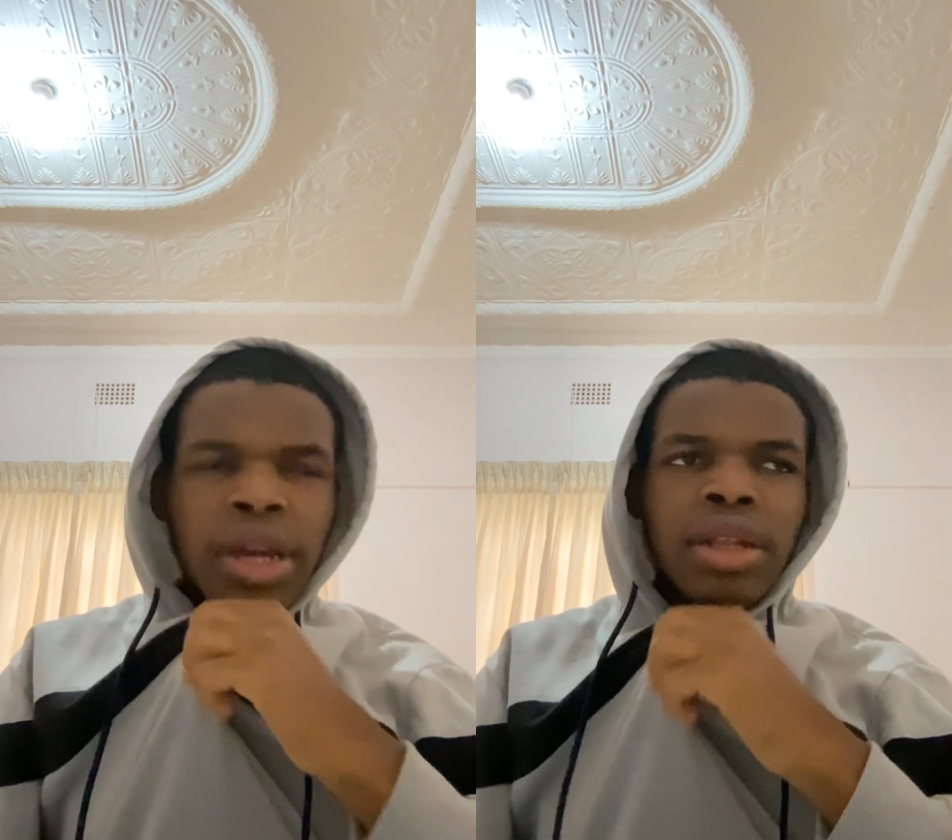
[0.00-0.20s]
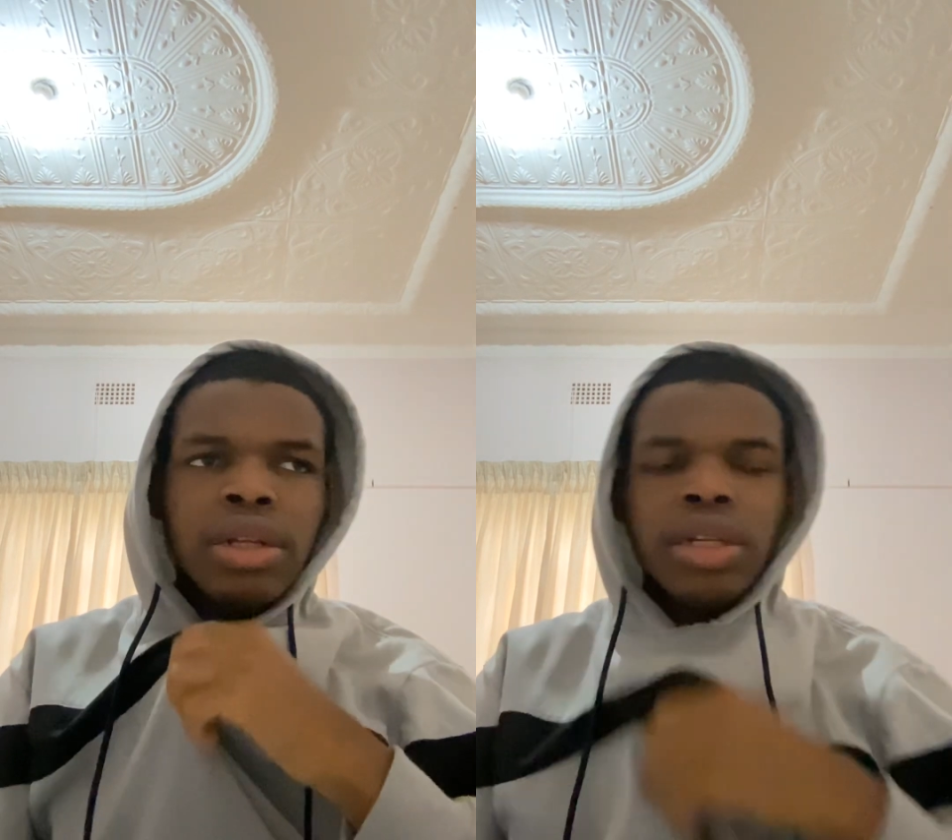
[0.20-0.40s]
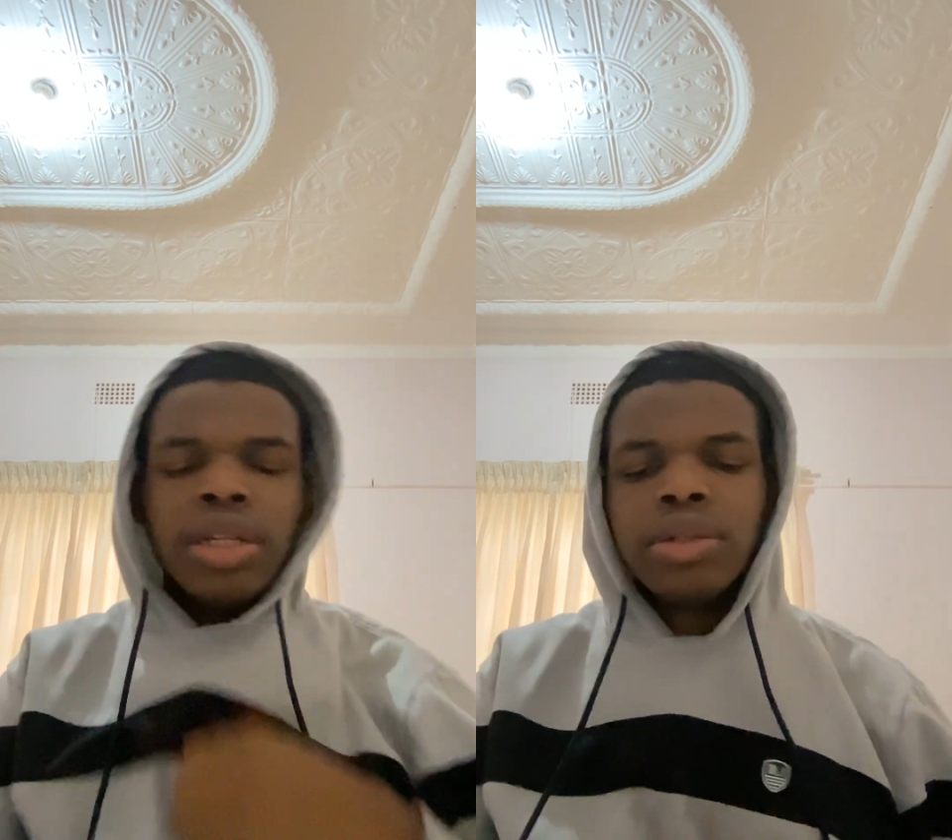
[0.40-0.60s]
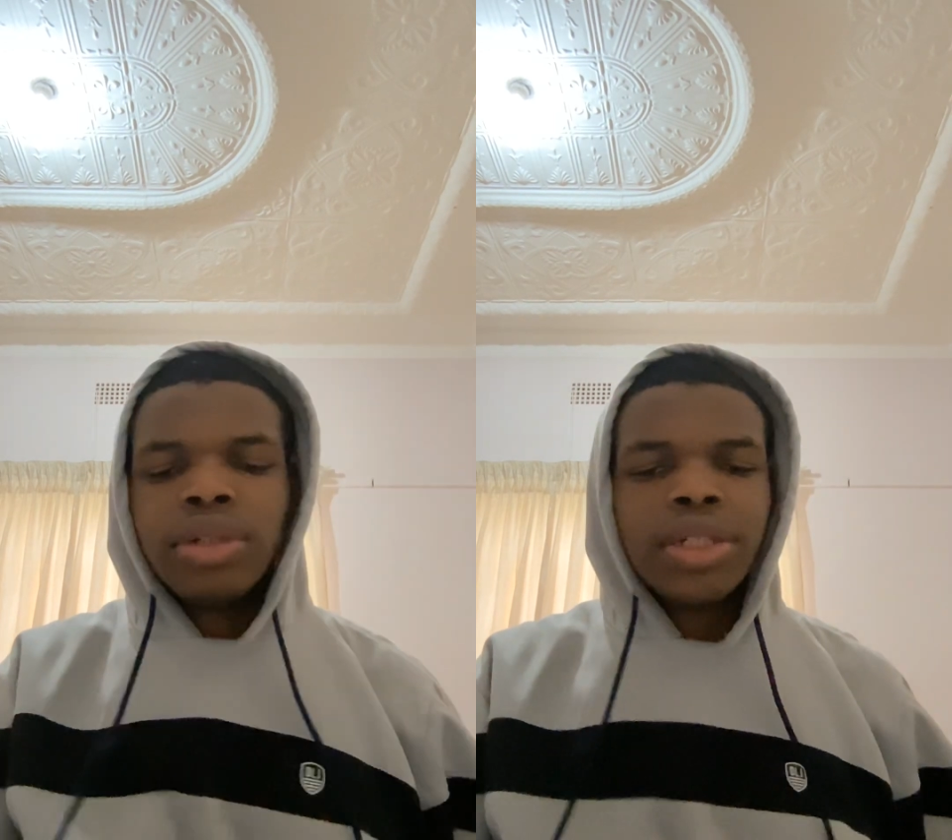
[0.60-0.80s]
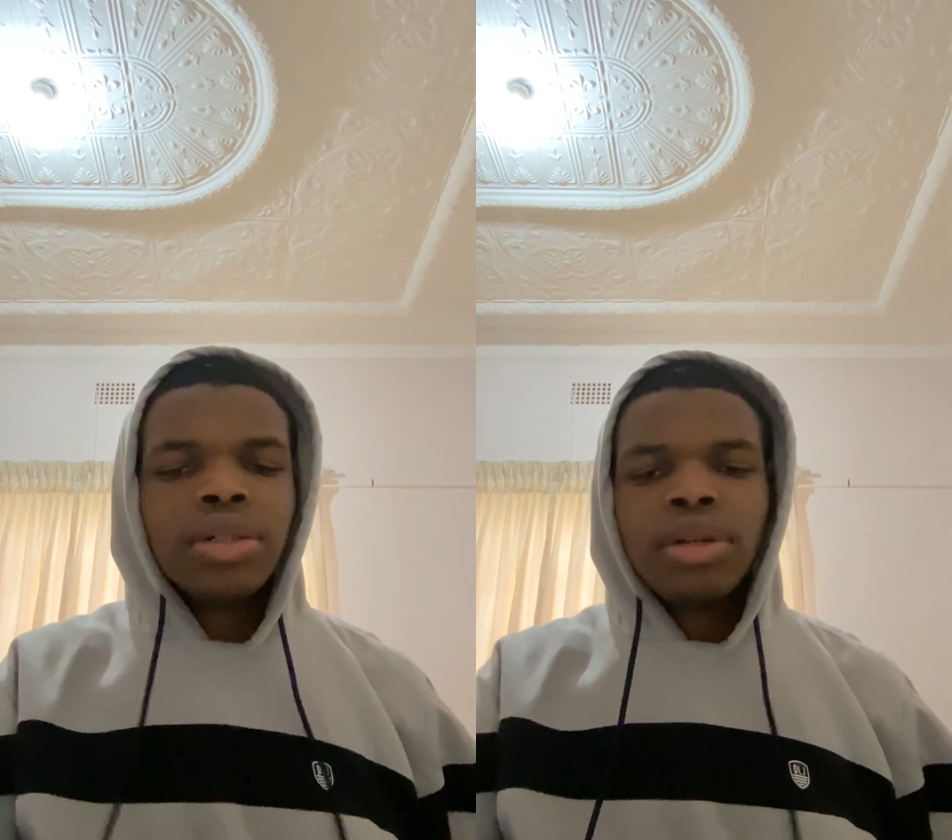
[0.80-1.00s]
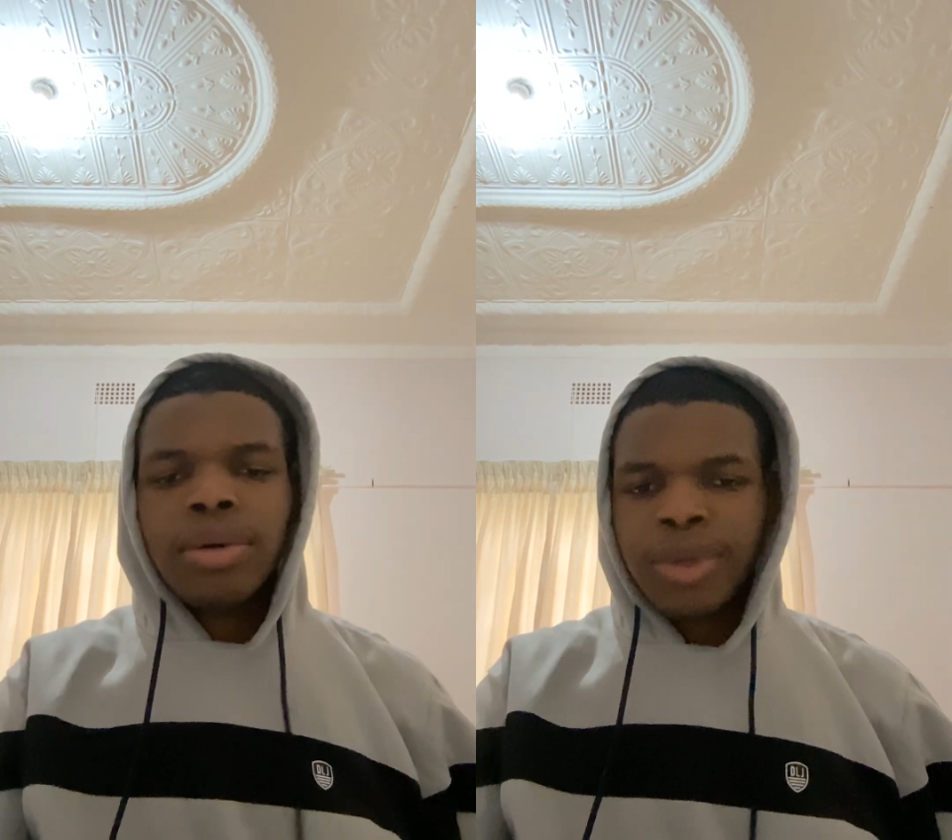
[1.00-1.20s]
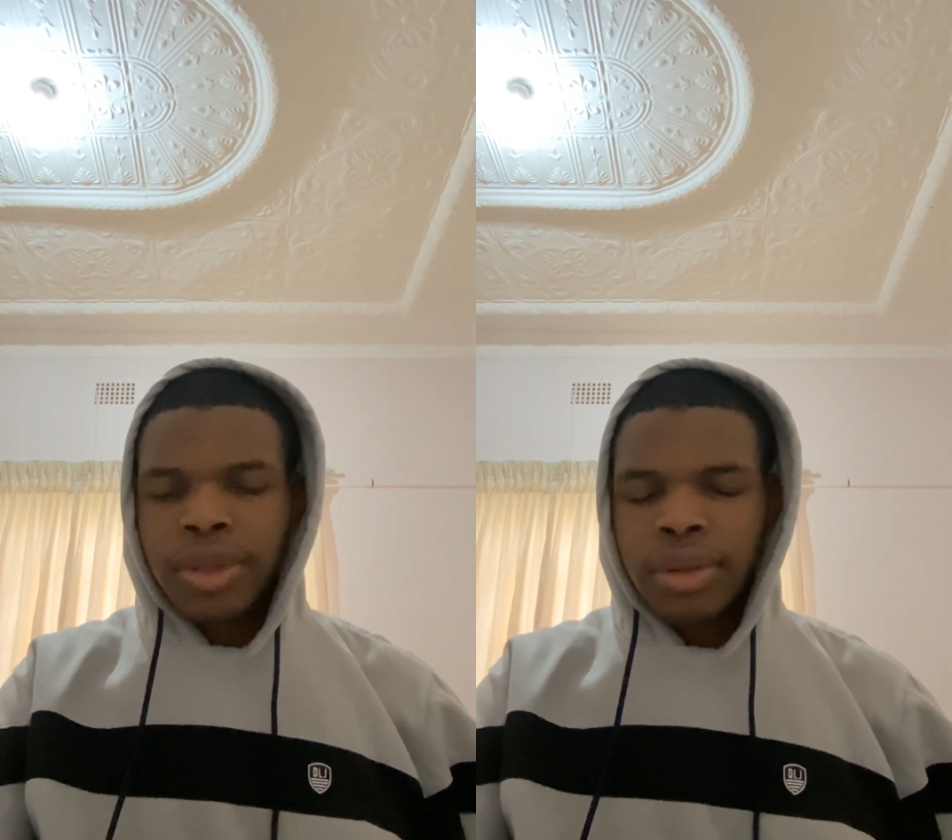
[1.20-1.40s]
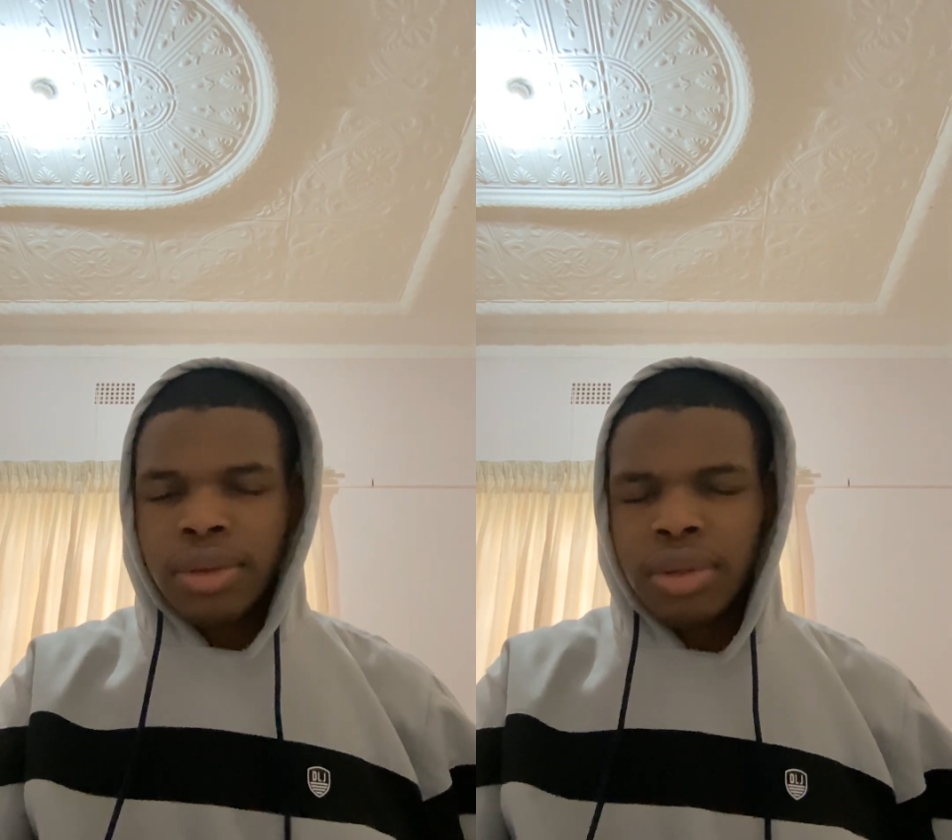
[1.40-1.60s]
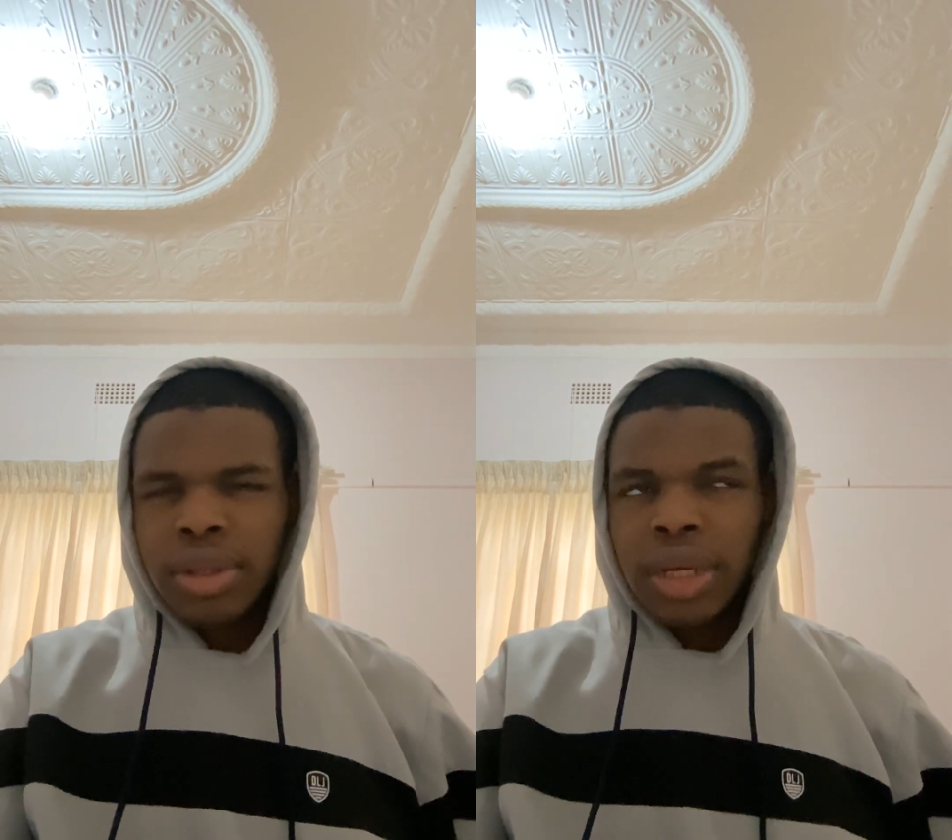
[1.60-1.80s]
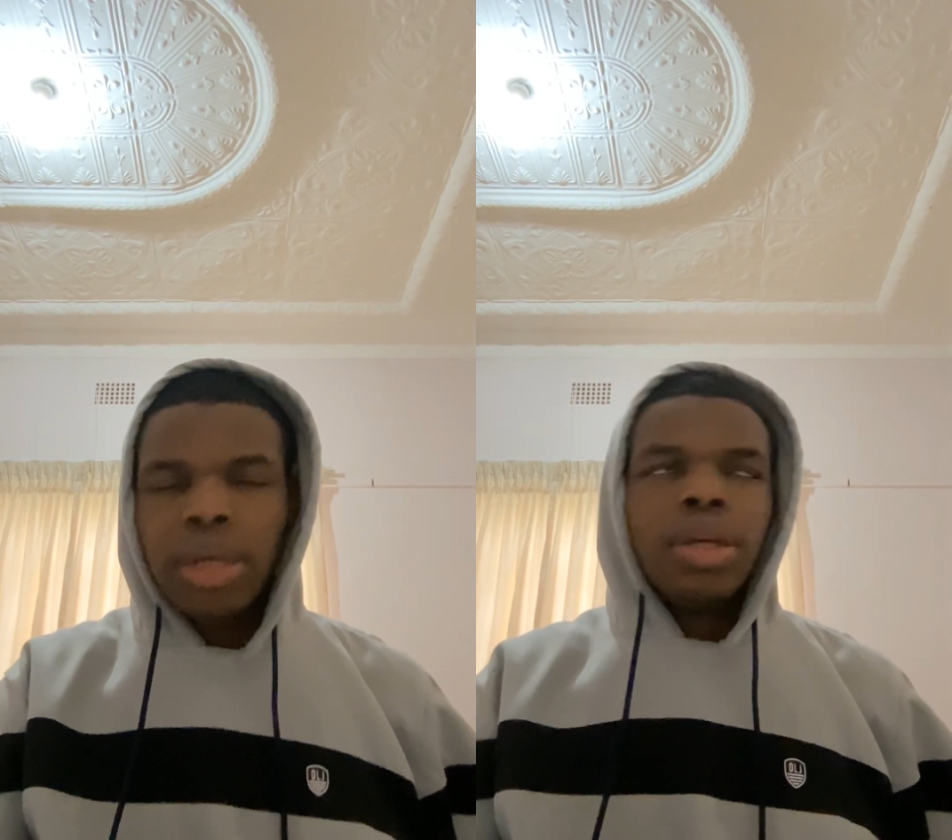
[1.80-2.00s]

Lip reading: In the Nether, that's a common thing.